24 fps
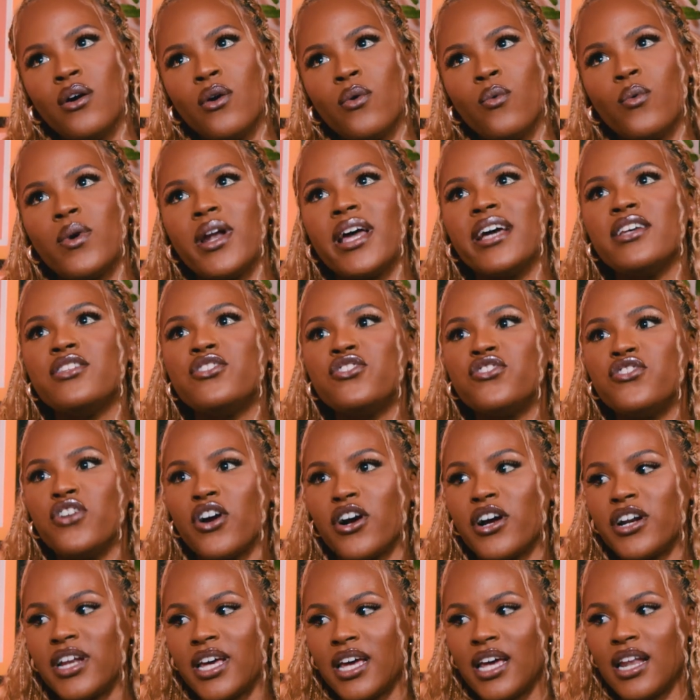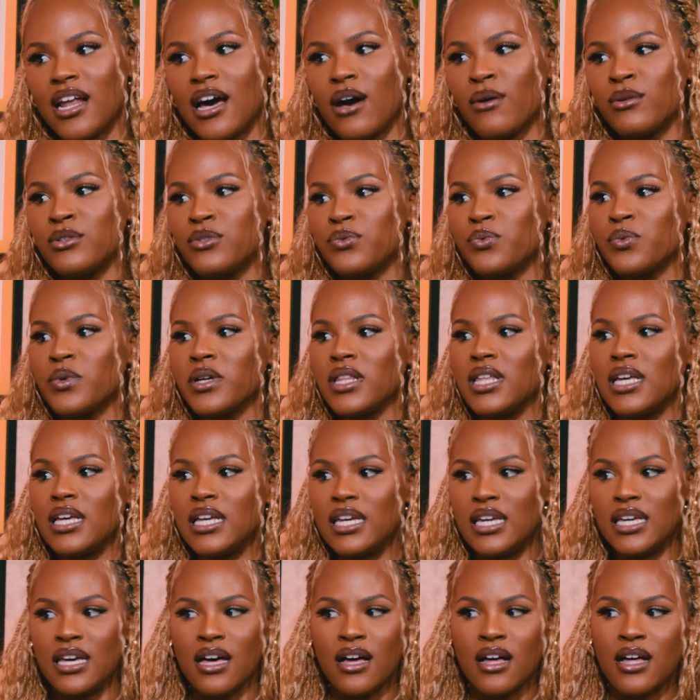when I started, I was really
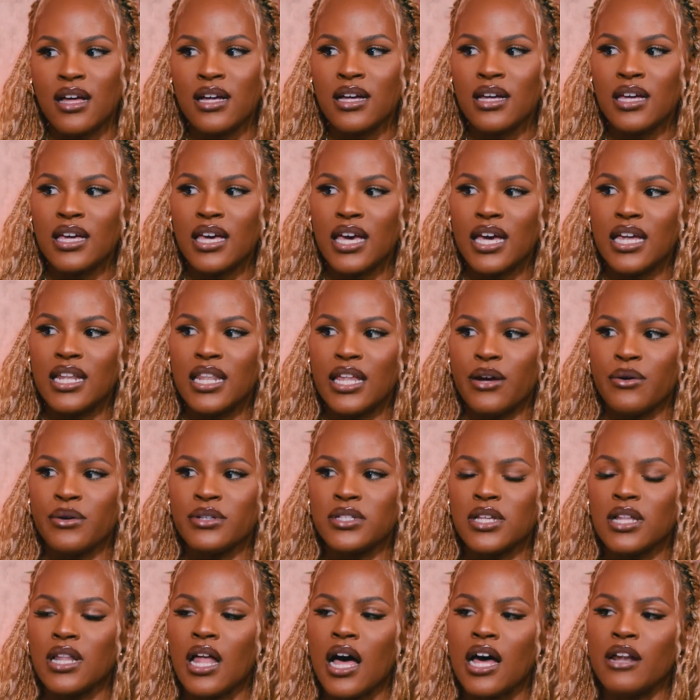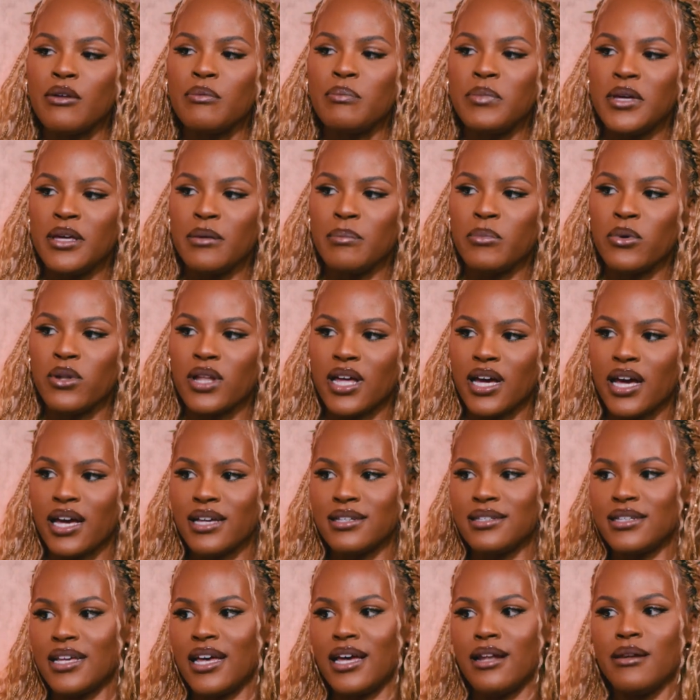young, and there was a lot of people, like I
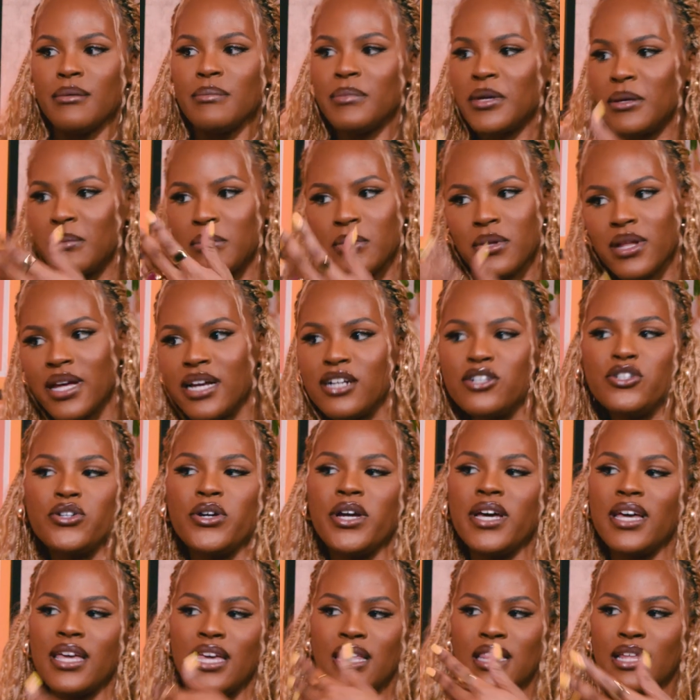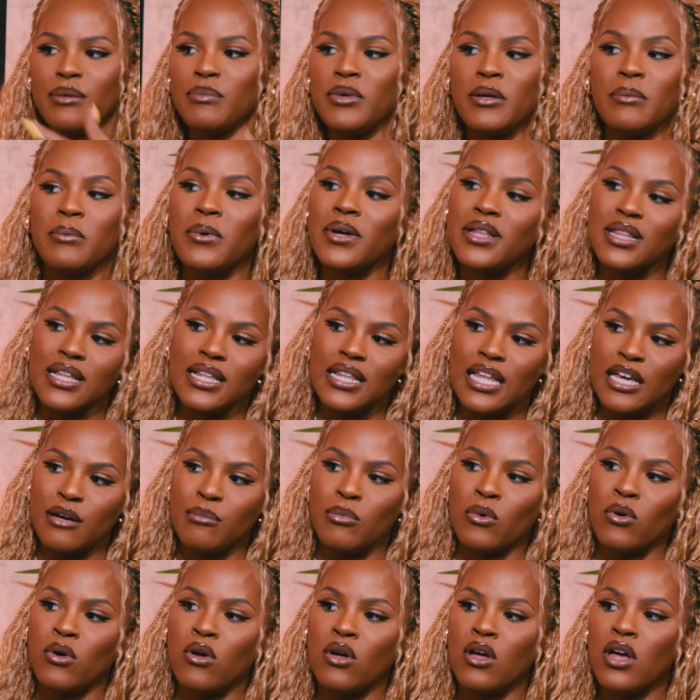said, people like Trick and then people at the
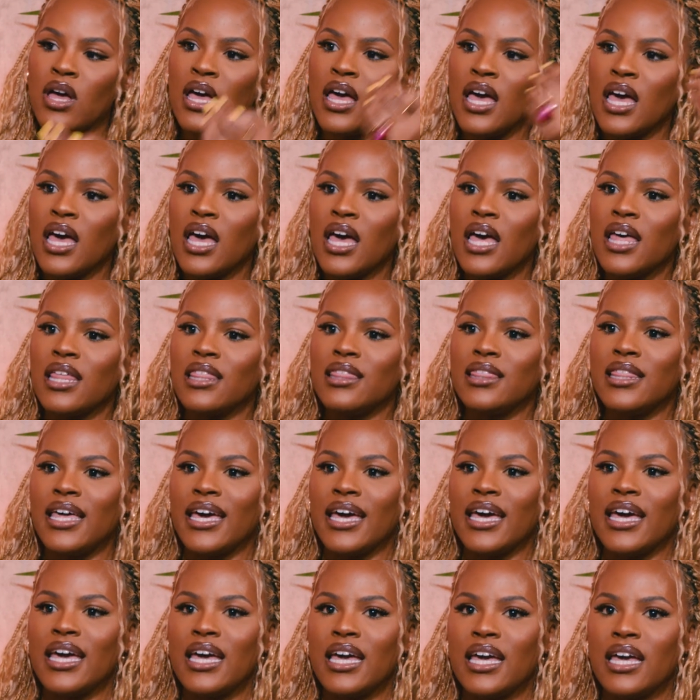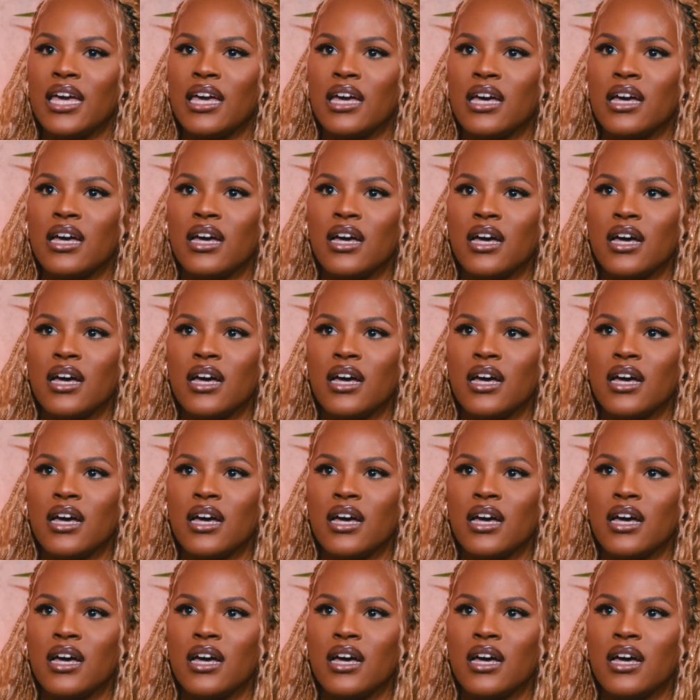label. They